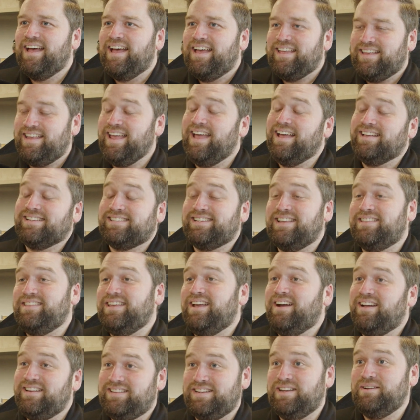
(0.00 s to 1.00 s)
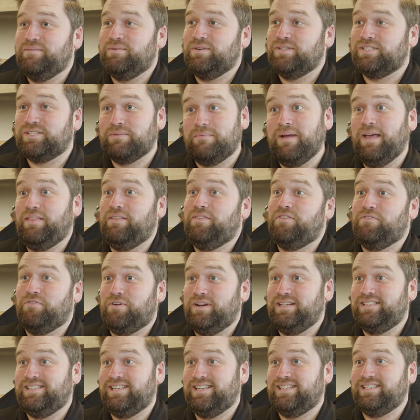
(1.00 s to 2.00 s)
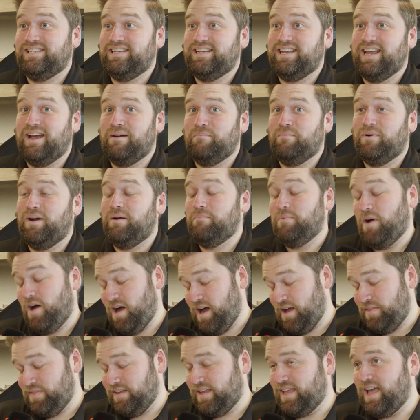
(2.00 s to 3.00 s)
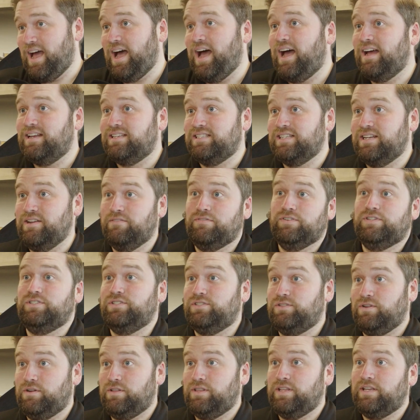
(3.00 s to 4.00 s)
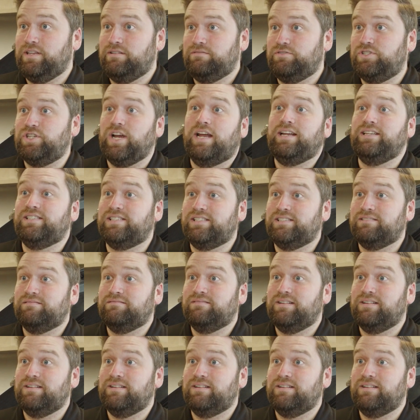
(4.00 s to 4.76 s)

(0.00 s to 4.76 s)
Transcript: Yeah, so the idea was to mount the 360 camera behind the car to give us sort of the chase